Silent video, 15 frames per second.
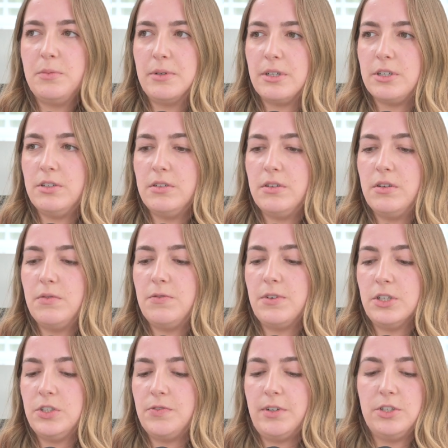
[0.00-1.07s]
were,
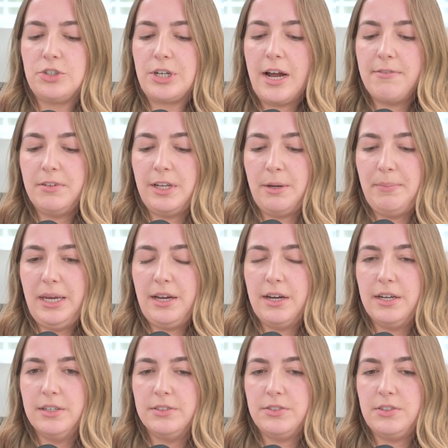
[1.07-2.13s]
first of all, traveling
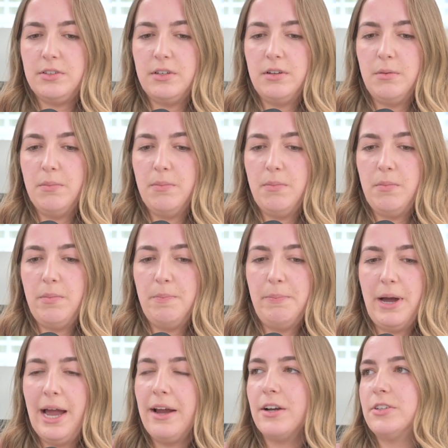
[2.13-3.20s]
because
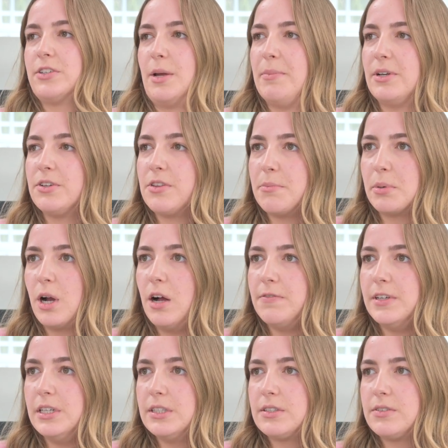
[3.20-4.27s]
buyers coming to the
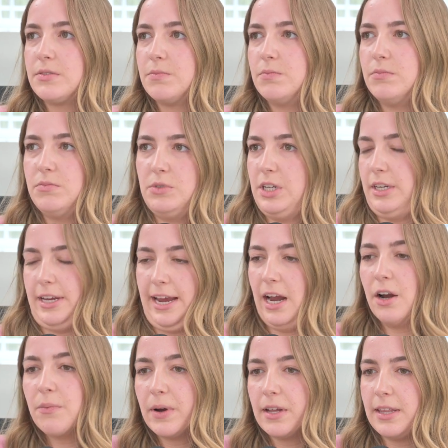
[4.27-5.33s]
province didn't
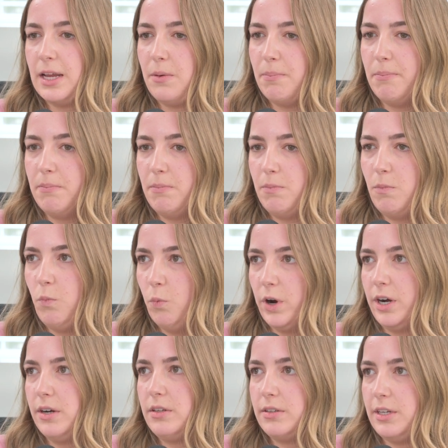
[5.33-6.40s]
care where they
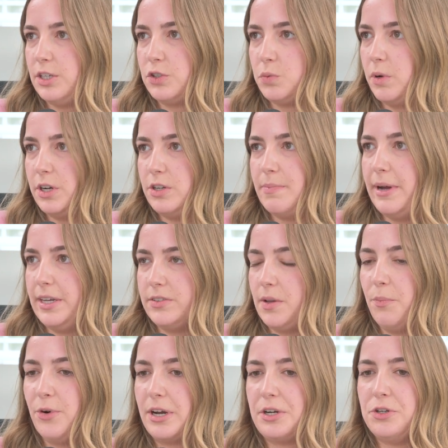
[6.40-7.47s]
were. They just wanted to buy
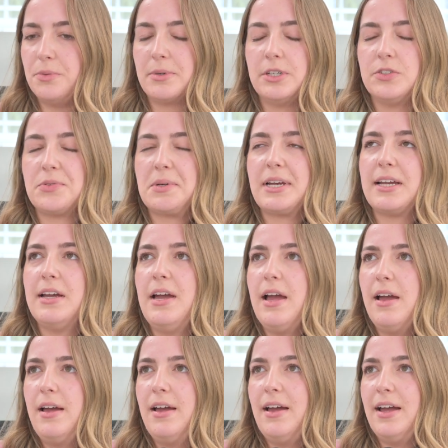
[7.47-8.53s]
somewhere in New Brunswick.
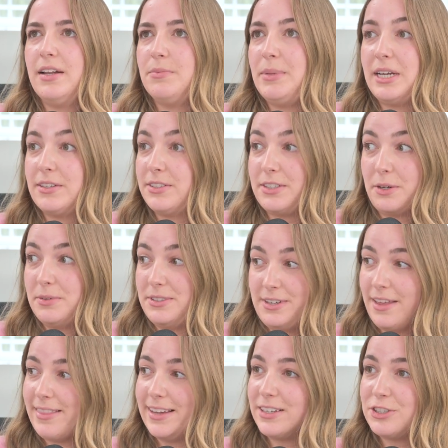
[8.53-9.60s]
And because there was
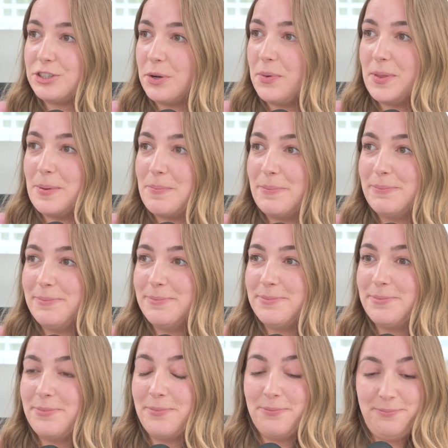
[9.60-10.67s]
nothing to show
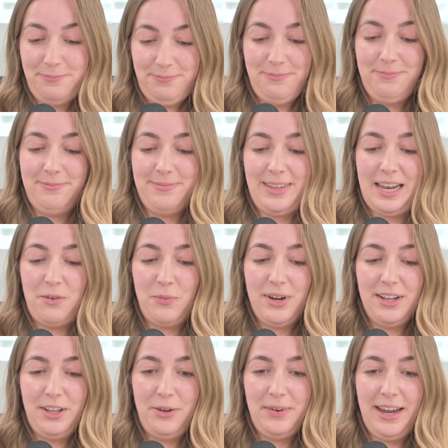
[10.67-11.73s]
them in
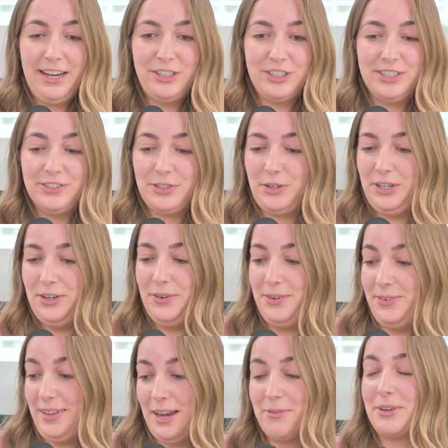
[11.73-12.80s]
one location. So
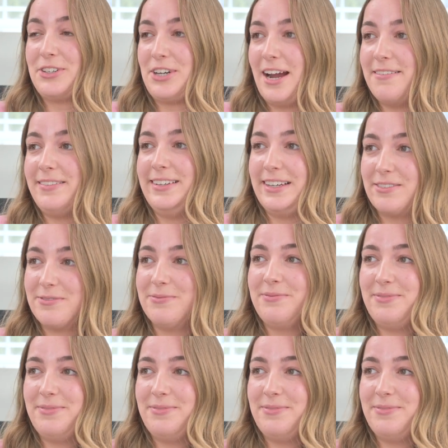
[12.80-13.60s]
they were traveling.